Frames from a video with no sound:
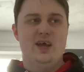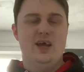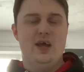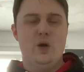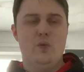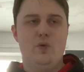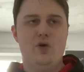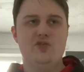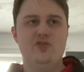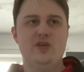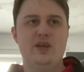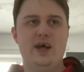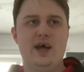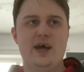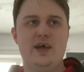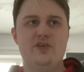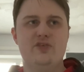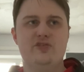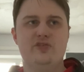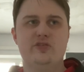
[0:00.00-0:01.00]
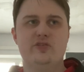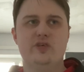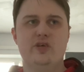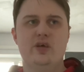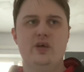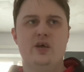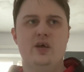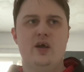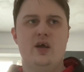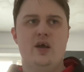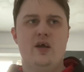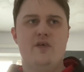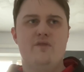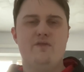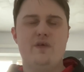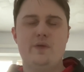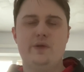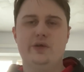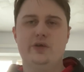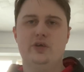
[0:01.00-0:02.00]
It wasn't as
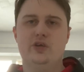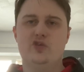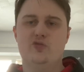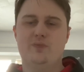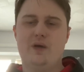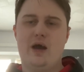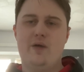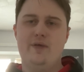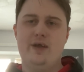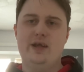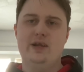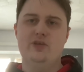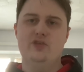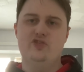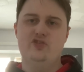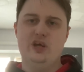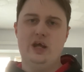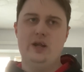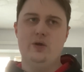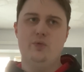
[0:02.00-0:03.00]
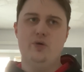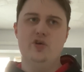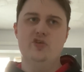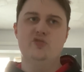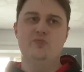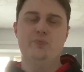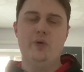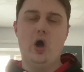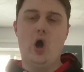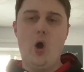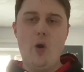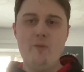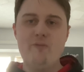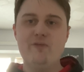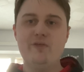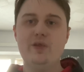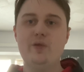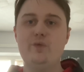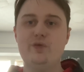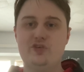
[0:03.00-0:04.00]
very good as Bahrain and Jeddah was, but
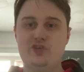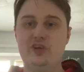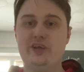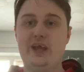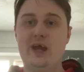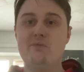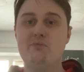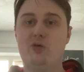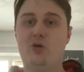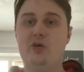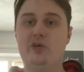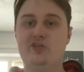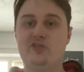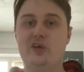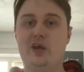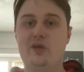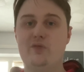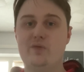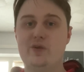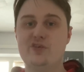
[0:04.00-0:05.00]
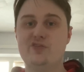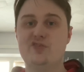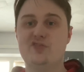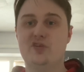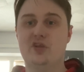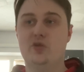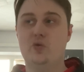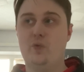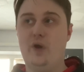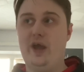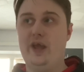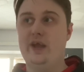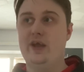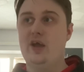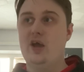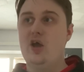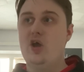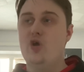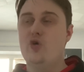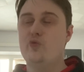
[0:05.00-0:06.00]
hopefully we should get more exciting races on the way.
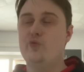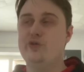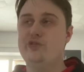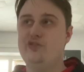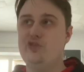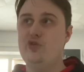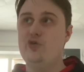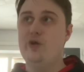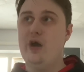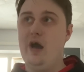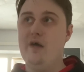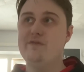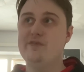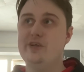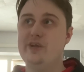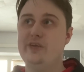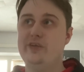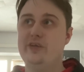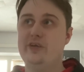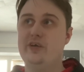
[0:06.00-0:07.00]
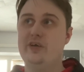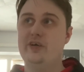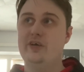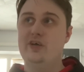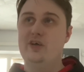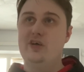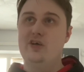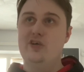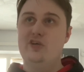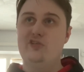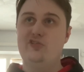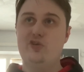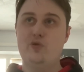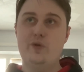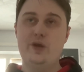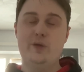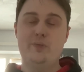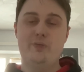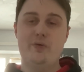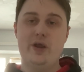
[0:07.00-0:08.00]
We do have another
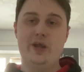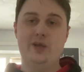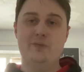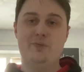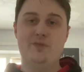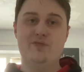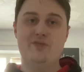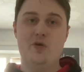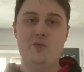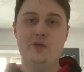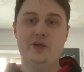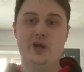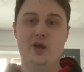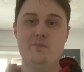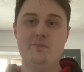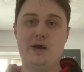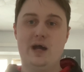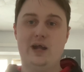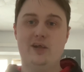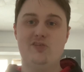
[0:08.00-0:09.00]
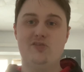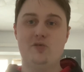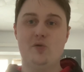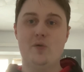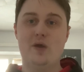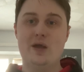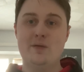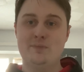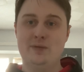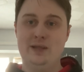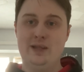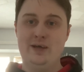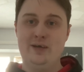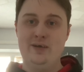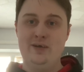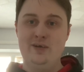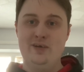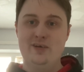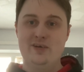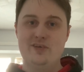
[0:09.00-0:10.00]
2-week break before we come back to
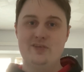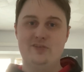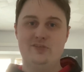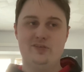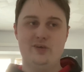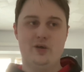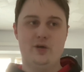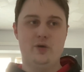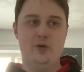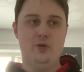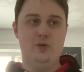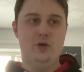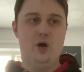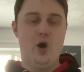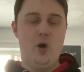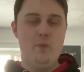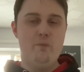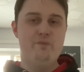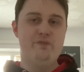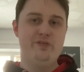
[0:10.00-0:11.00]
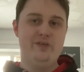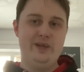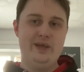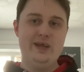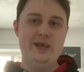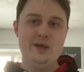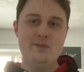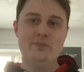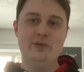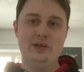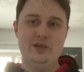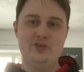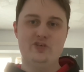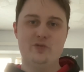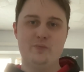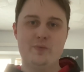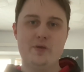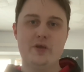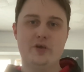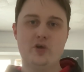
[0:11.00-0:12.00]
Imola, so hopefully Imola
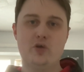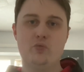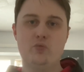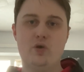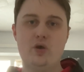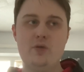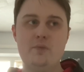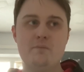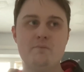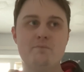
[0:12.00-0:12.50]
should be a good one.